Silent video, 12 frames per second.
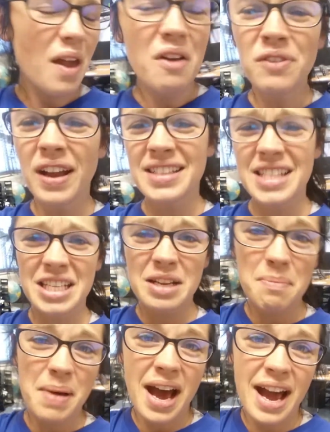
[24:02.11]

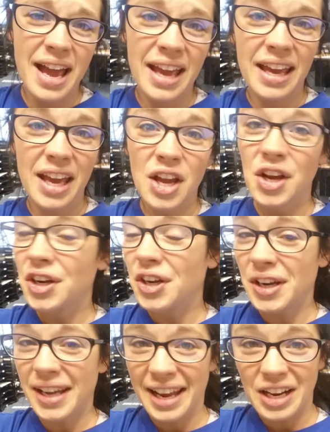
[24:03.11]
affected by
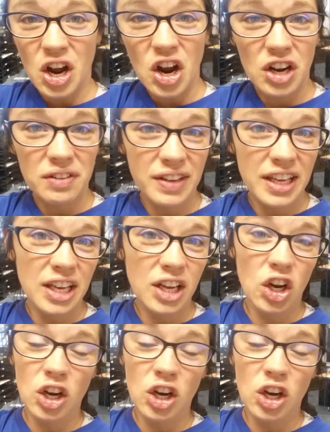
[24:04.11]
Hurricane Harvey,